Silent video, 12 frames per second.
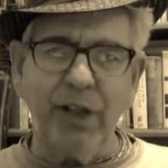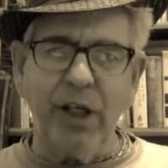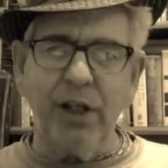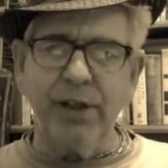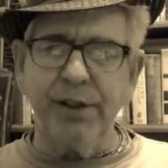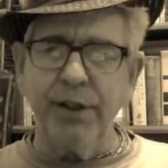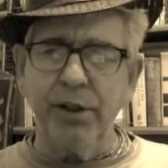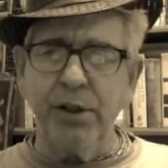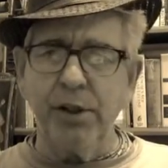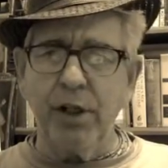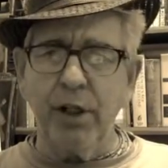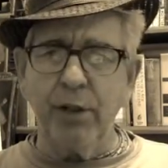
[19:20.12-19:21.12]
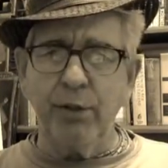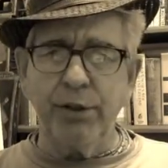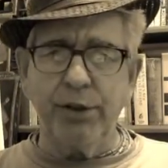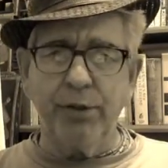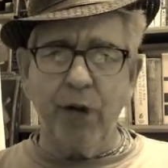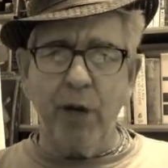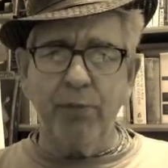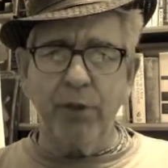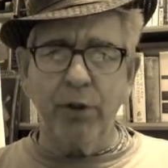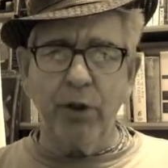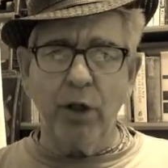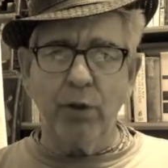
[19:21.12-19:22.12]
The gasoline jelly was
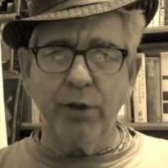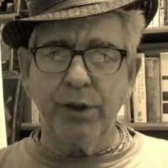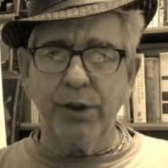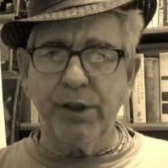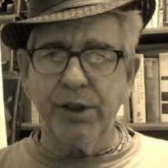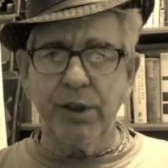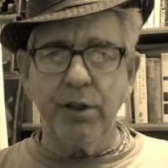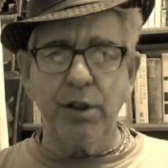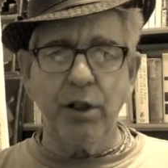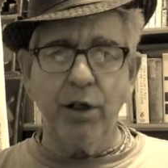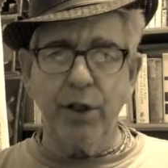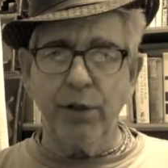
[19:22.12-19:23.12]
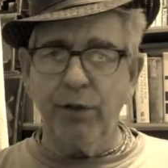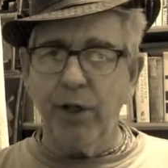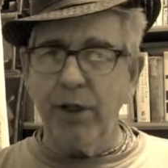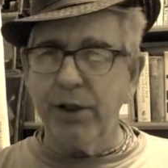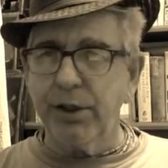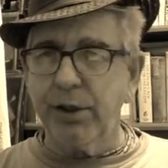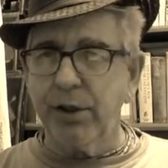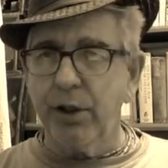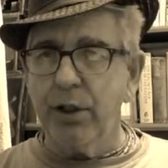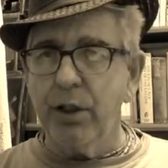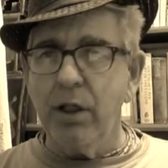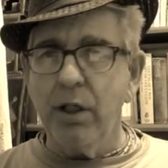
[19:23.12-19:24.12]
dropped along with incendiary devices
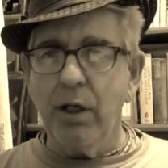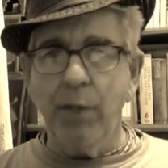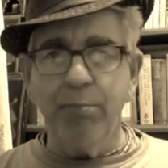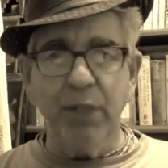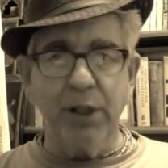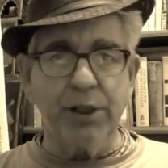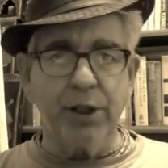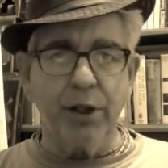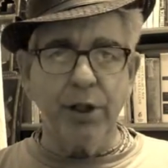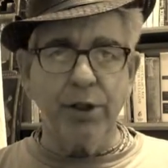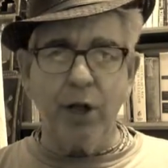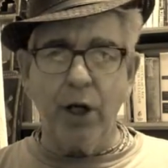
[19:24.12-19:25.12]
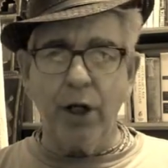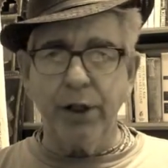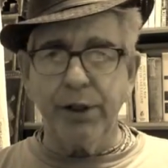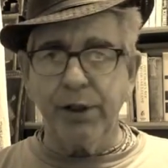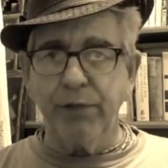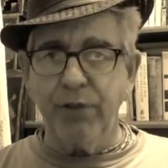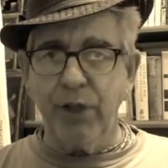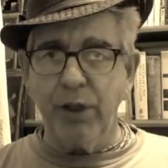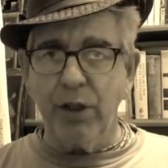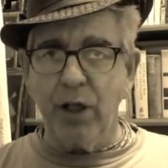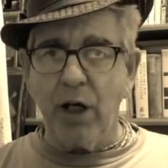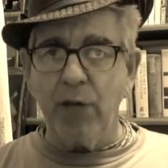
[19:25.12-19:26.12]
on military targets in
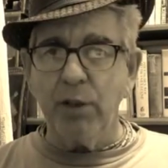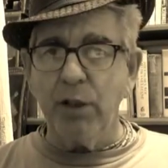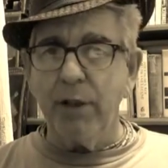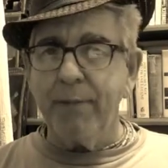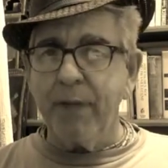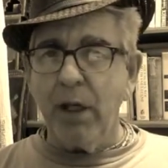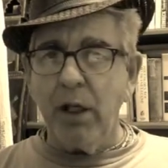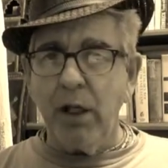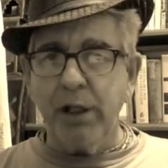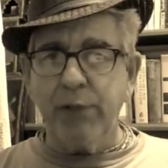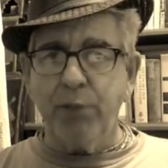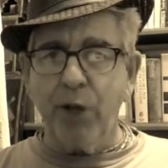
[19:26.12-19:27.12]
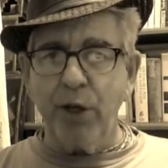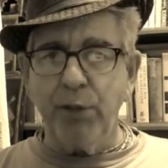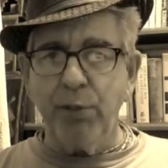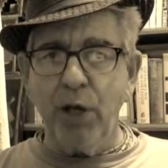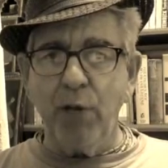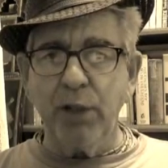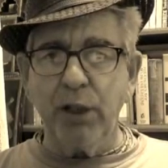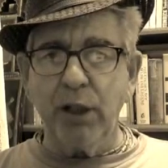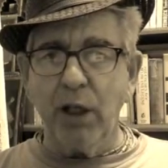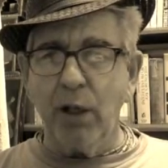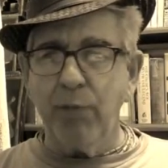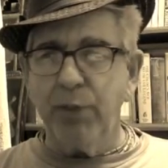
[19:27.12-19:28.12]
Vietnam as part of the
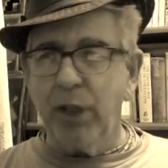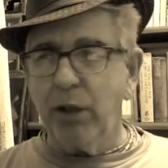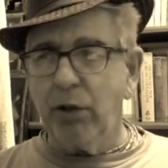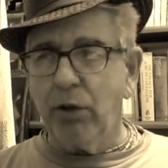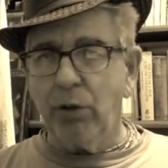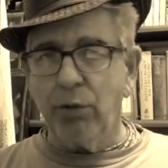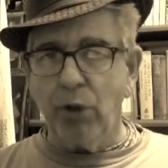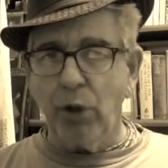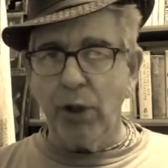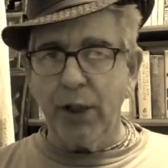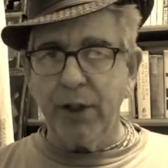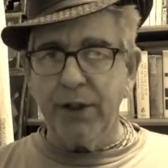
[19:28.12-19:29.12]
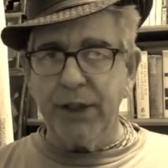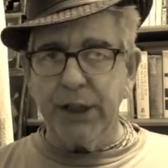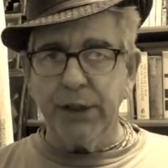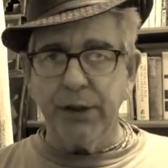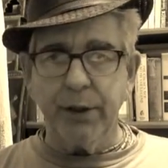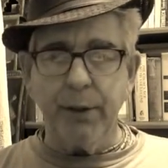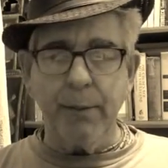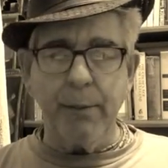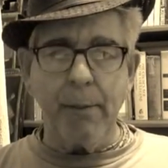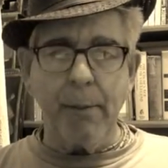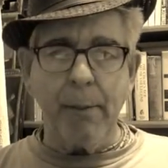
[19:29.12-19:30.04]
bombing campaign called Rolling Thunder.